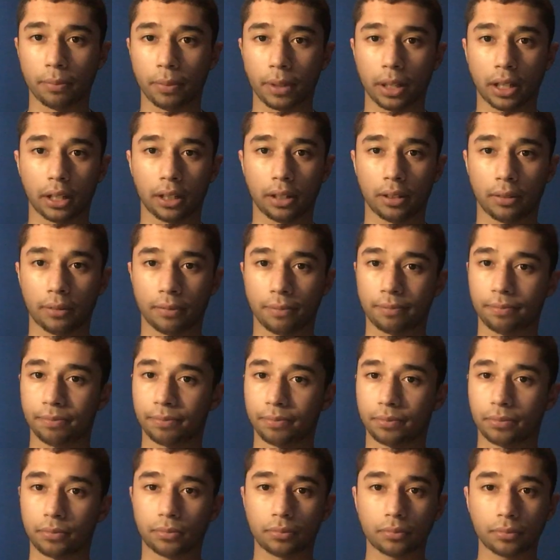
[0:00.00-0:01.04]
and
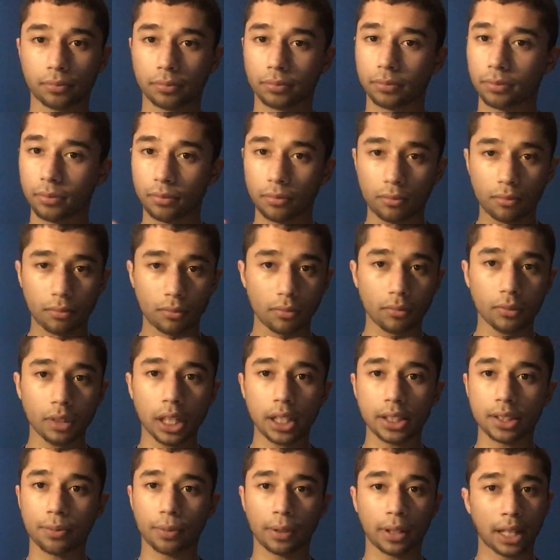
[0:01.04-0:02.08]

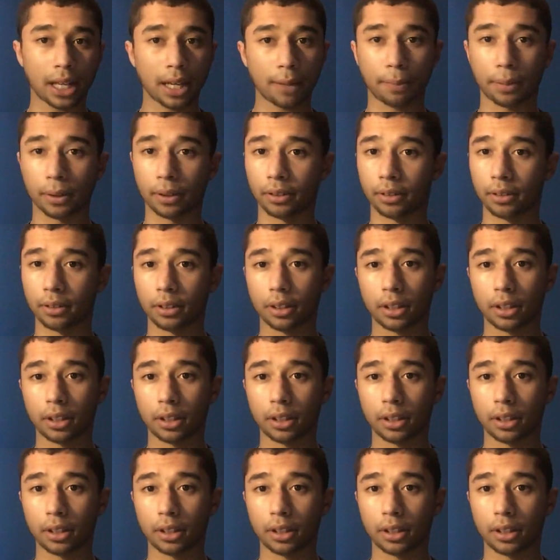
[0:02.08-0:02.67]
that's what happened.